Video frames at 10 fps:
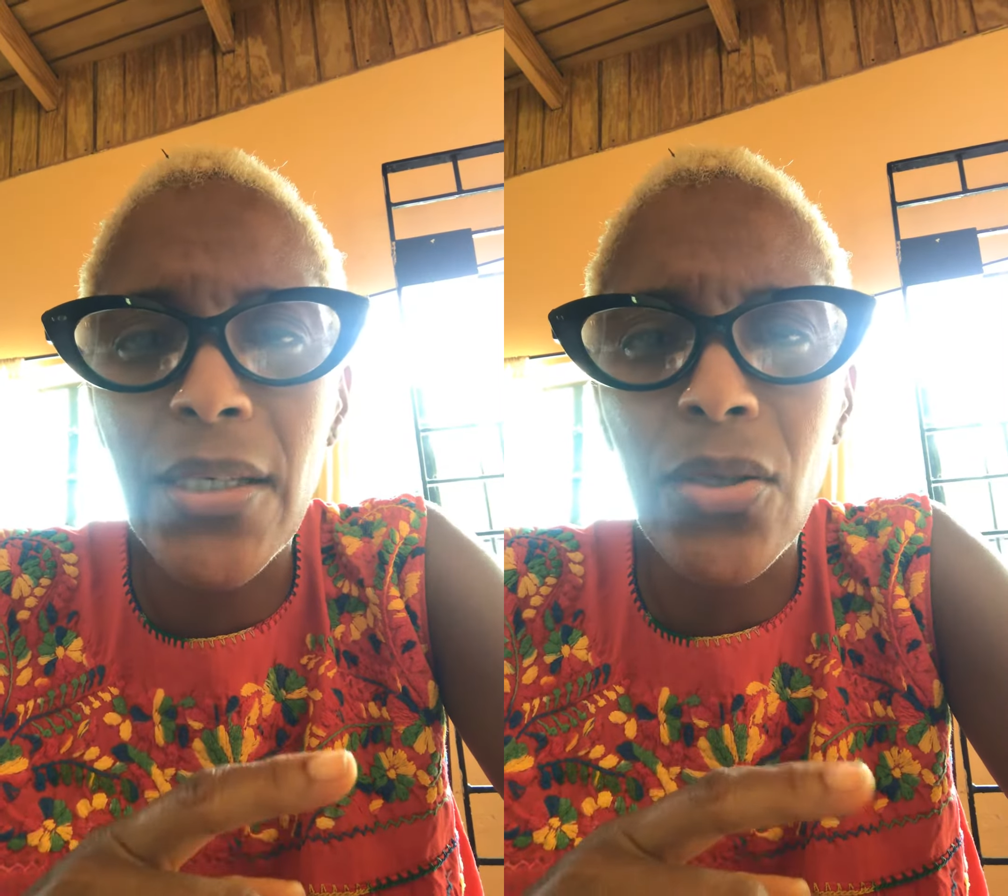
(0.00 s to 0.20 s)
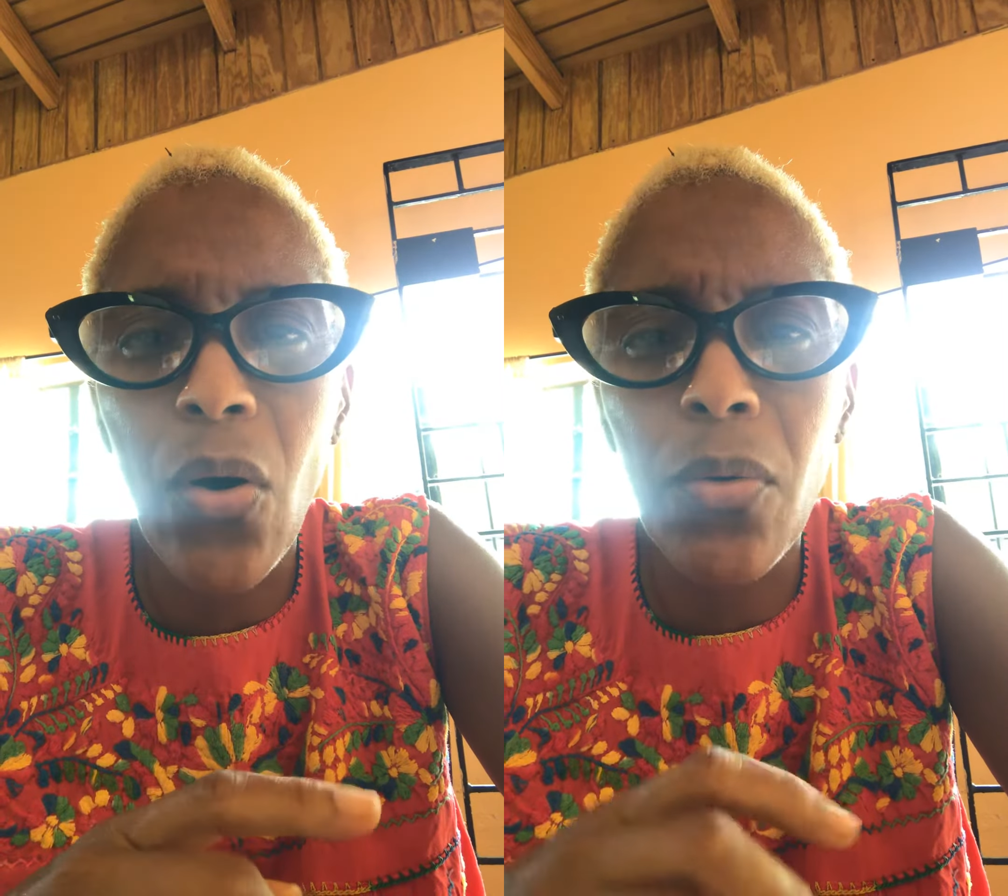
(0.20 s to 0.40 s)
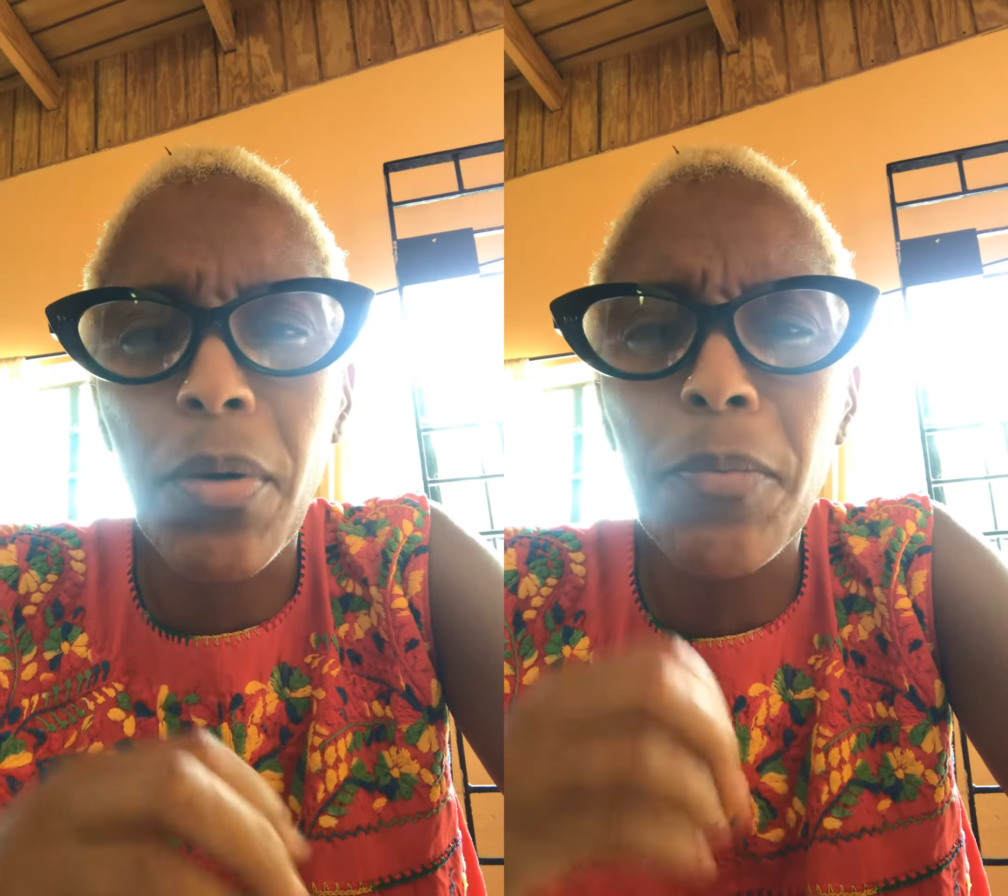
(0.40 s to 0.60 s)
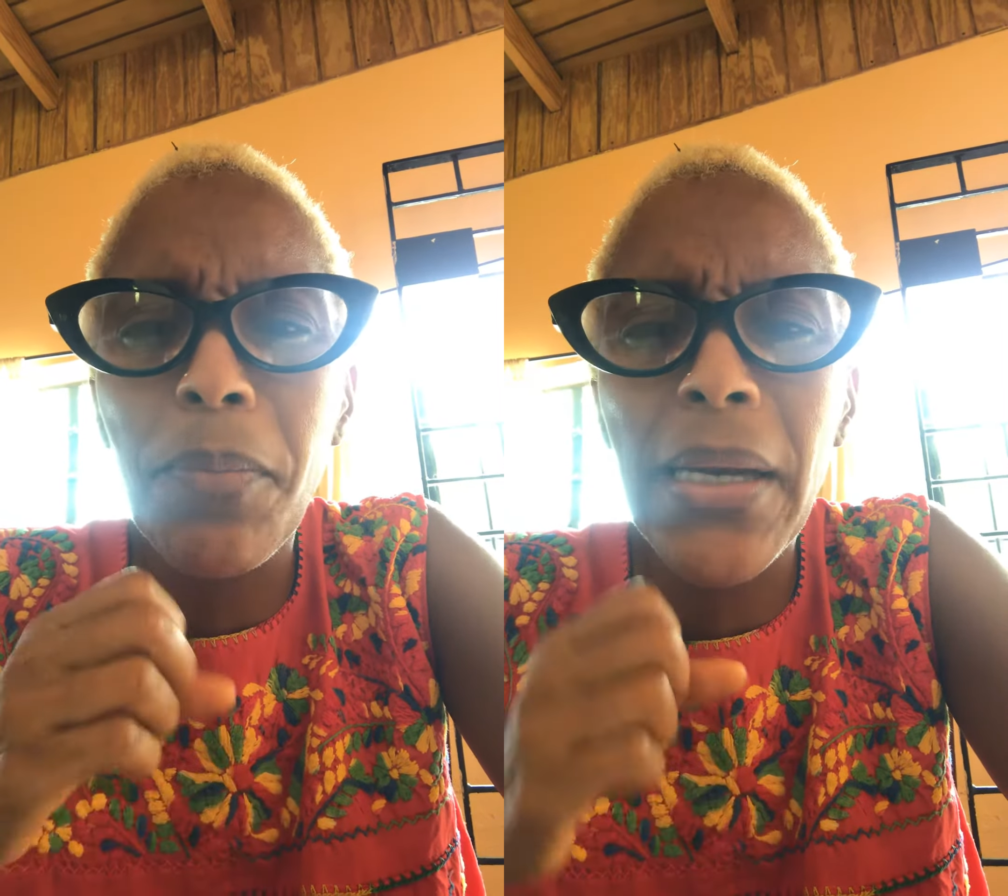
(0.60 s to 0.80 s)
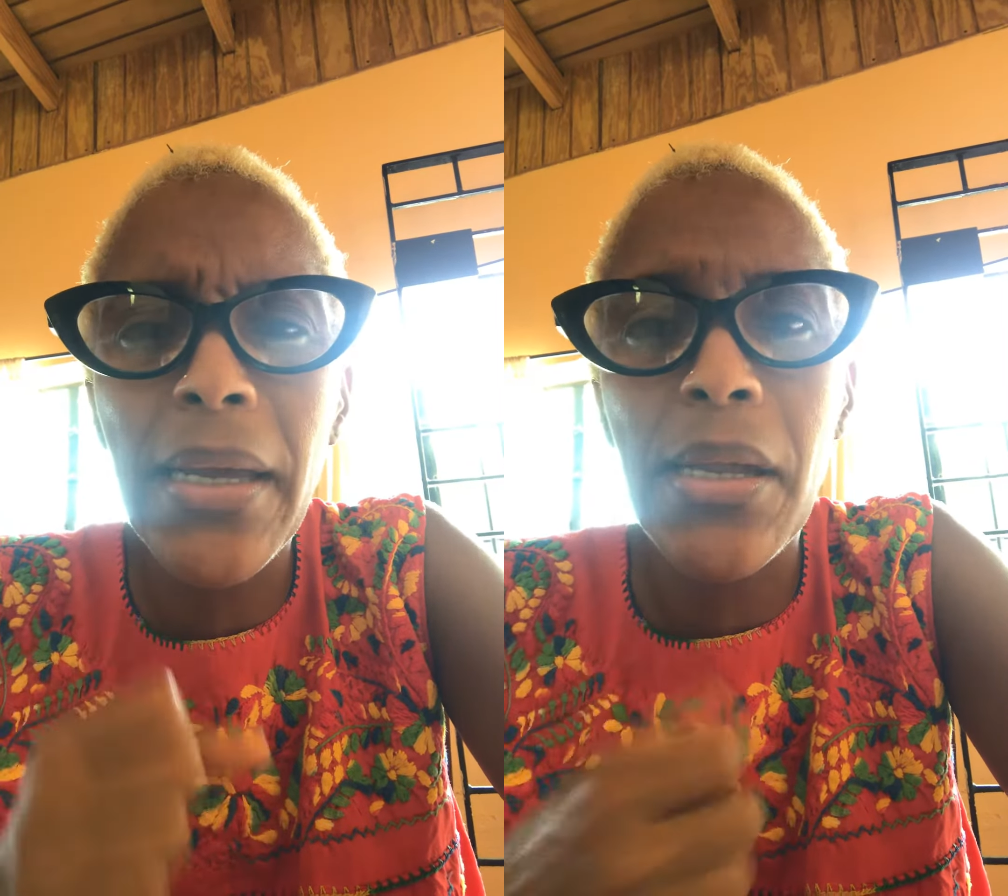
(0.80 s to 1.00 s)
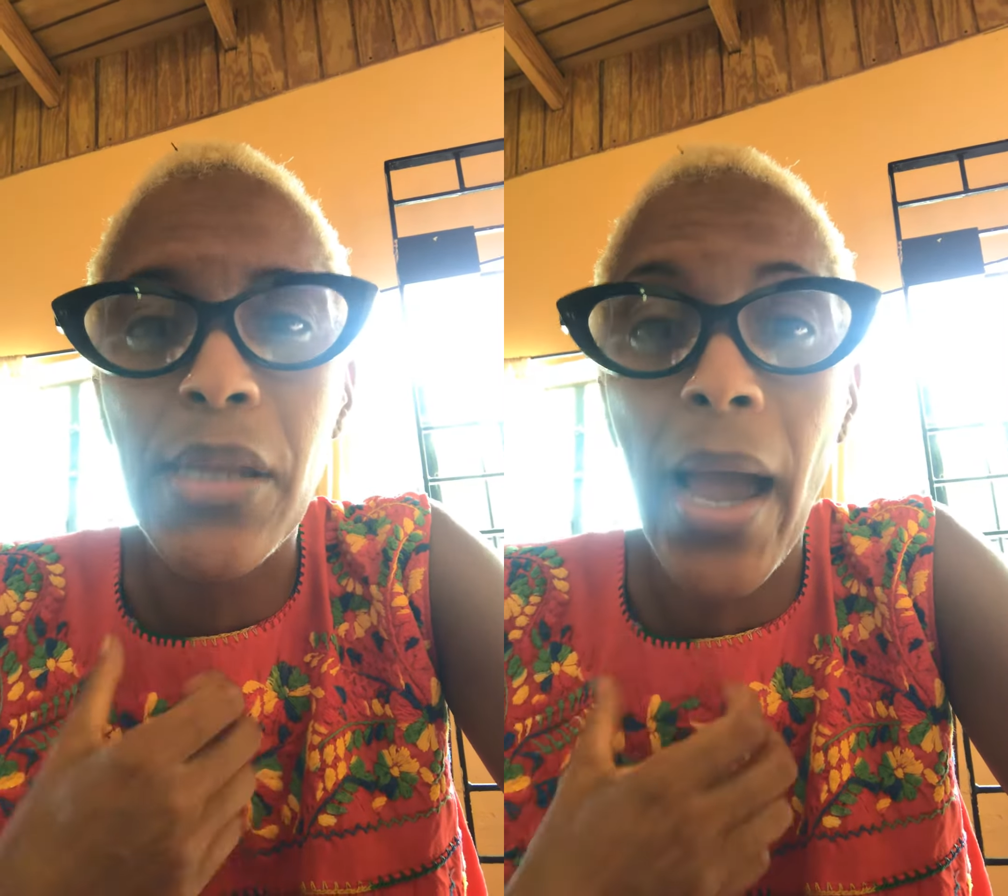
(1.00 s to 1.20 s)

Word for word: it down. But please,